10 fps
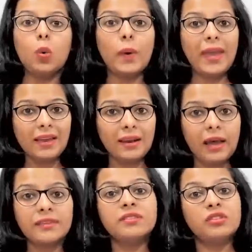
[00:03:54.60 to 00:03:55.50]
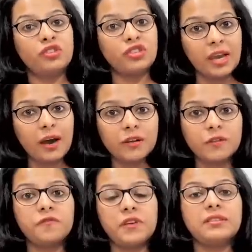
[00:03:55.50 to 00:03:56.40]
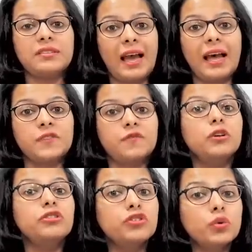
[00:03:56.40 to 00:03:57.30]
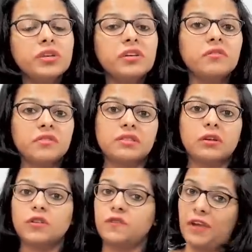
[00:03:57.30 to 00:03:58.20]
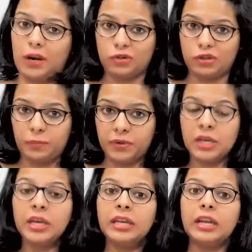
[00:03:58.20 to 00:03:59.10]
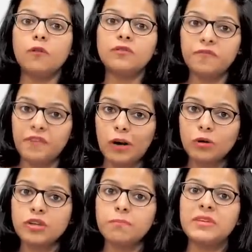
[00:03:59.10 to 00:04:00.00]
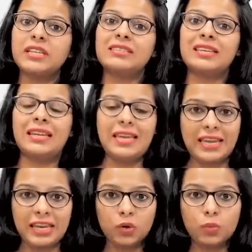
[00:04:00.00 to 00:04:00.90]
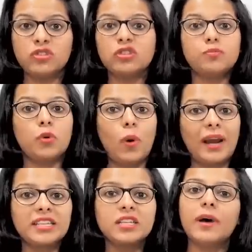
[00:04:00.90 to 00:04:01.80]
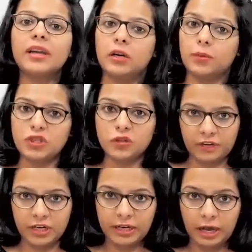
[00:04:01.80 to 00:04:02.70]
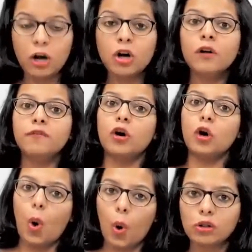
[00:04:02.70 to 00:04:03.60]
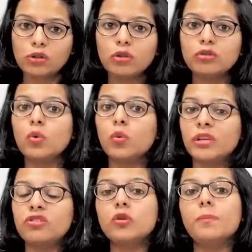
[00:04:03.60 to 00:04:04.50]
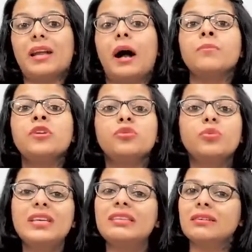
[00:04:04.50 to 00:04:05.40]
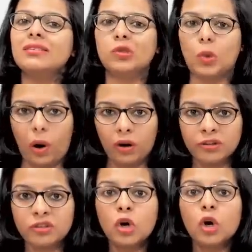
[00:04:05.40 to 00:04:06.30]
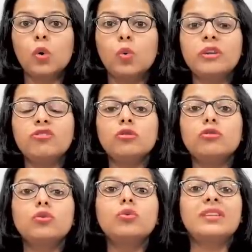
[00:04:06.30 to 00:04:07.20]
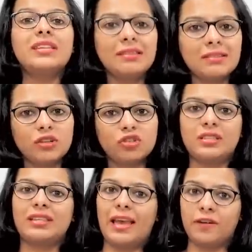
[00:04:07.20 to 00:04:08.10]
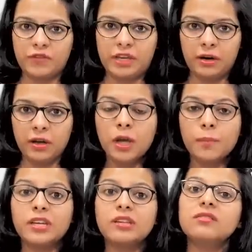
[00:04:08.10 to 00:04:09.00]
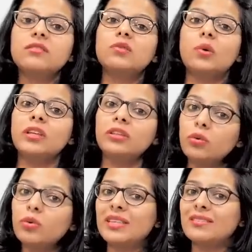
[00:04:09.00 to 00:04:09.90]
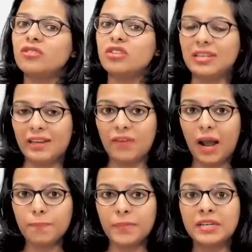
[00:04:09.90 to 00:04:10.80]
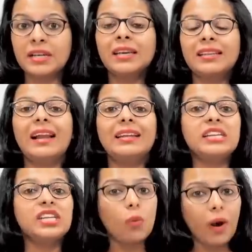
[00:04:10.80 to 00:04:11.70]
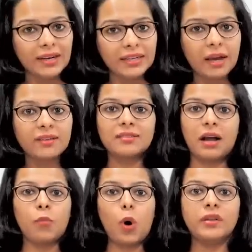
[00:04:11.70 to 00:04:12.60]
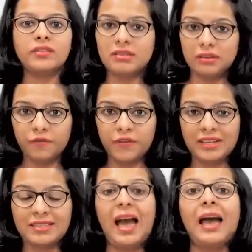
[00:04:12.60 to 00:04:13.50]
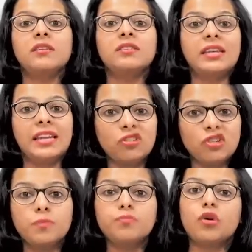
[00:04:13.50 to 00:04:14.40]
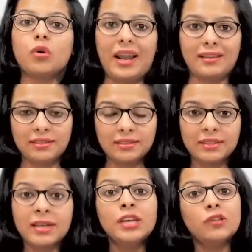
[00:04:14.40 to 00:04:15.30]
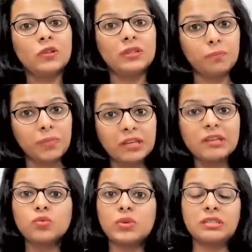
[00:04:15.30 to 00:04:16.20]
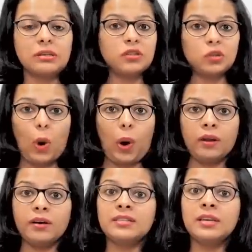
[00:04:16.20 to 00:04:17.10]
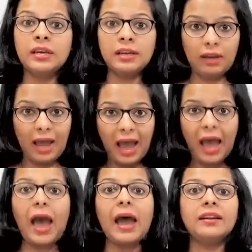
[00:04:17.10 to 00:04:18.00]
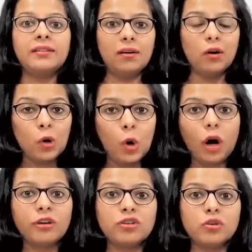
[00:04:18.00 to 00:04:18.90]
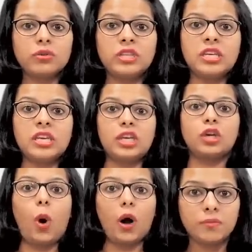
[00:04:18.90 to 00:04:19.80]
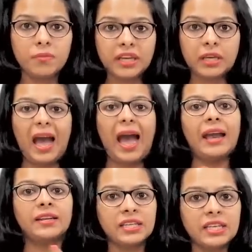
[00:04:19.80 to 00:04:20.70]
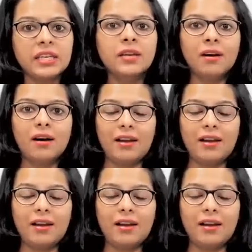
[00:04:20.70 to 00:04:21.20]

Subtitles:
Whereas JRF stands for Junior Research Fellowship. Now, fellowship means an aid which provided by Government of India for all those who wish to become research scholars, who wish to do research in their field. Because it is only through research and development that new ideas come on the surface and a nation progresses. So, because research scholars add a lot to the economic and the